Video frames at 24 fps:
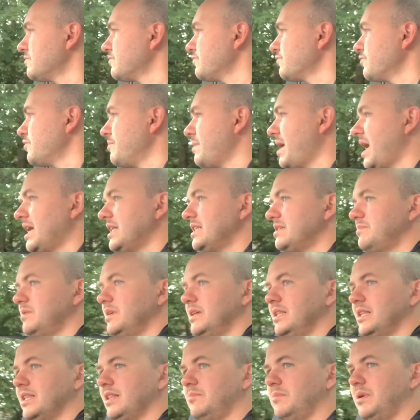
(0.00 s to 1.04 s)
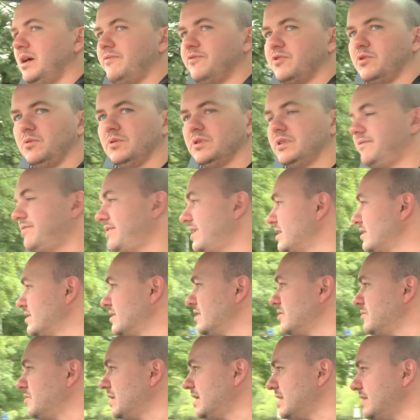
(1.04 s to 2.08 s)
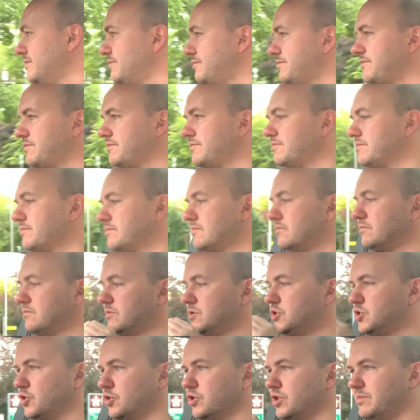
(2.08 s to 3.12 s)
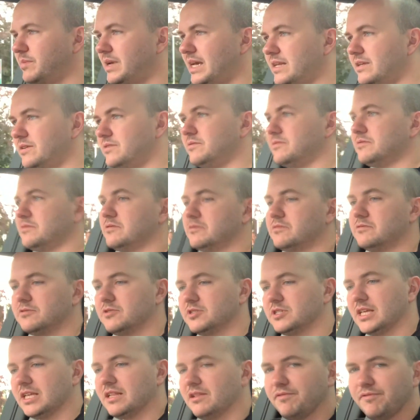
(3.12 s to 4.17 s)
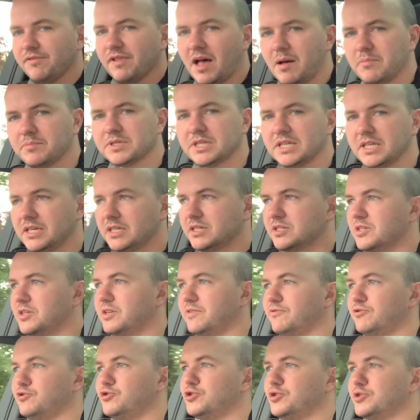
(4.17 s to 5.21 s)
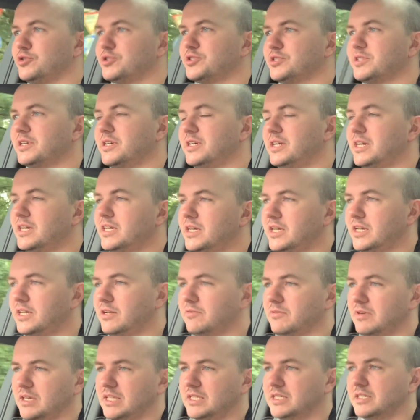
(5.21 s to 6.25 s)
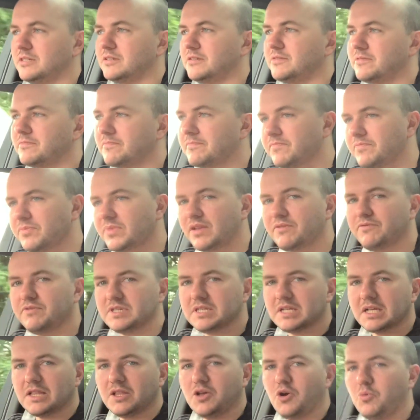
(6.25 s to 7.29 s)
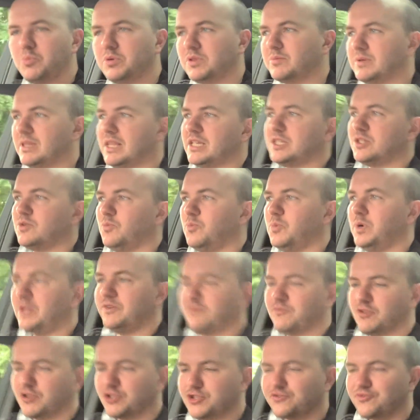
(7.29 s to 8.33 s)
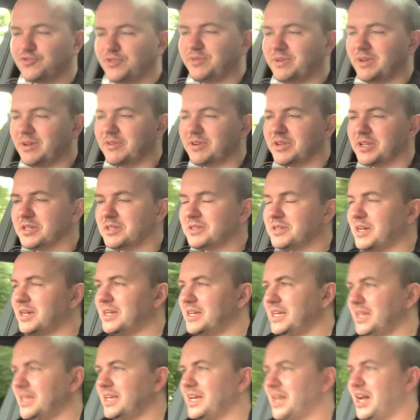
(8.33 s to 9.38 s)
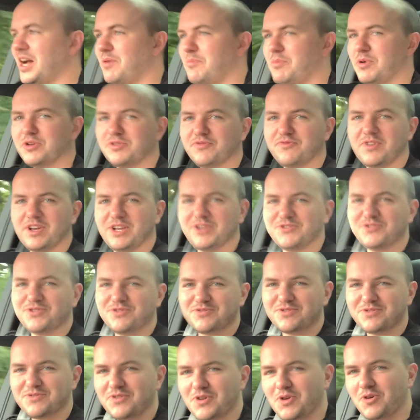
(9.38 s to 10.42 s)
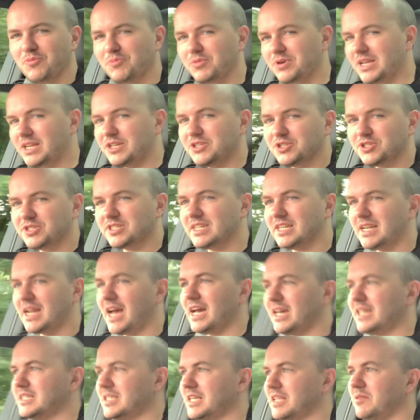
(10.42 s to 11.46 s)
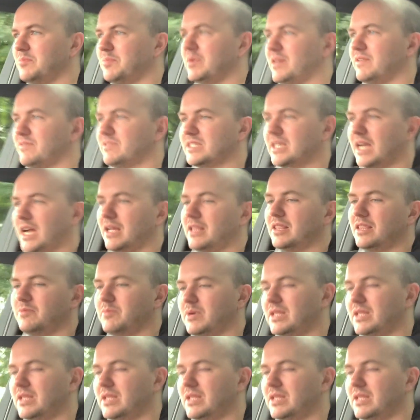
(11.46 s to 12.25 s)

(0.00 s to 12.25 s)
reminds me a little bit of an old Defender, the way they've tucked them in, and just little flaps that you sort of adjust. You don't need to physically open them and let some wind rush through on a modern Range Rover Evoque, but it's just a nice little bit of style